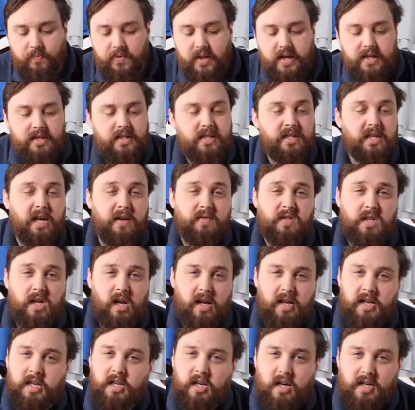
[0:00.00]
They just have
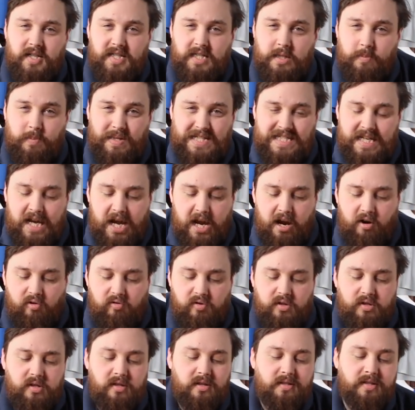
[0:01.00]
slightly nicer
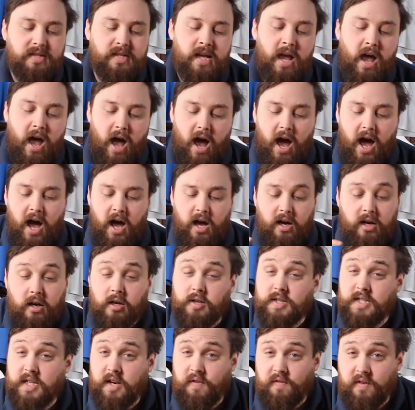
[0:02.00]
materials,
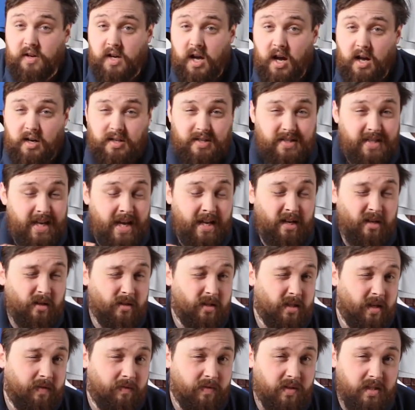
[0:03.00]
lots of different colors and
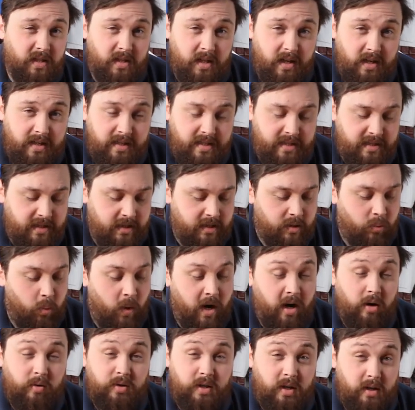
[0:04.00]
lots of different sizes as
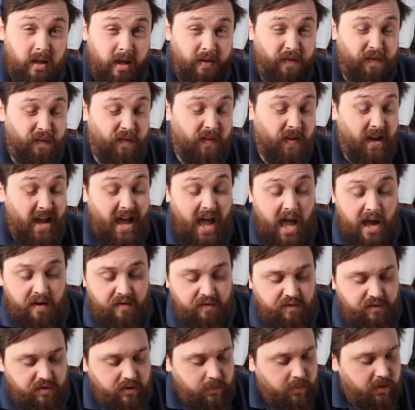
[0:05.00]
well, so they fit
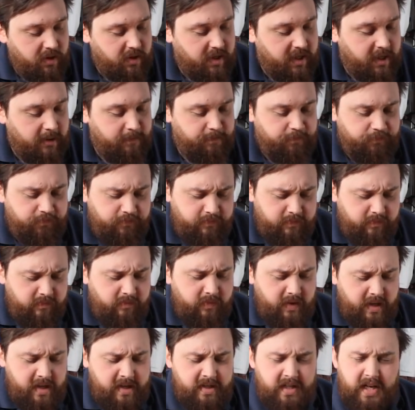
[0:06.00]
everybody.
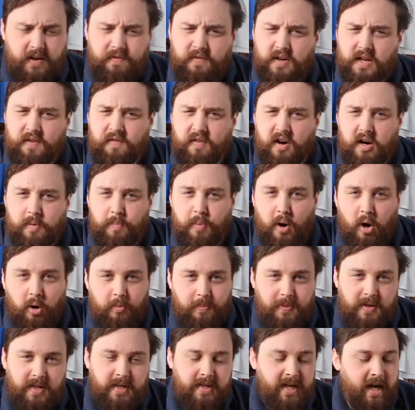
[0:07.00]
Definitely very
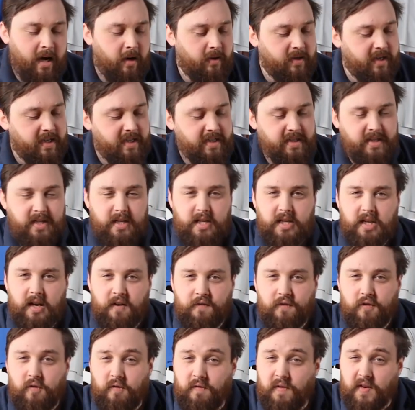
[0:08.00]
popular nowadays, the
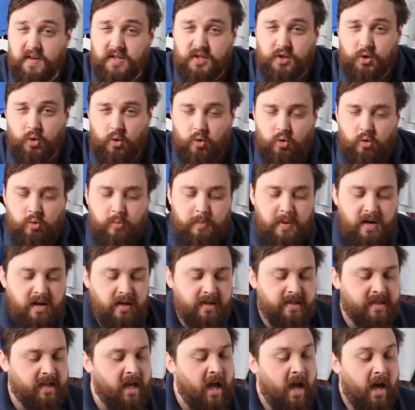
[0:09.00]
full face snorkel
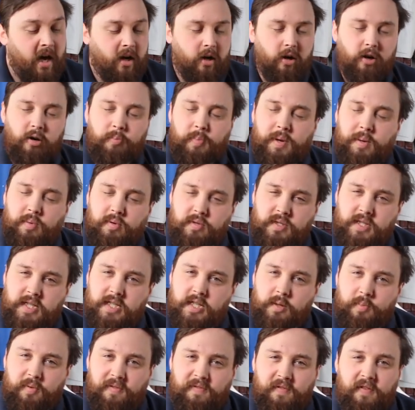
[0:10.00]
mask. A lot of people
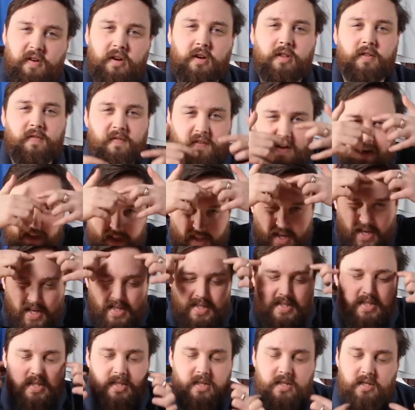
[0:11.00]
seem to prefer the fact that
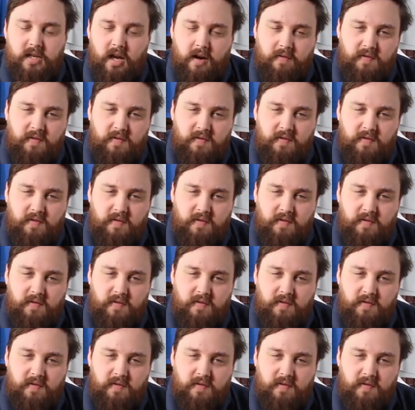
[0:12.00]
it just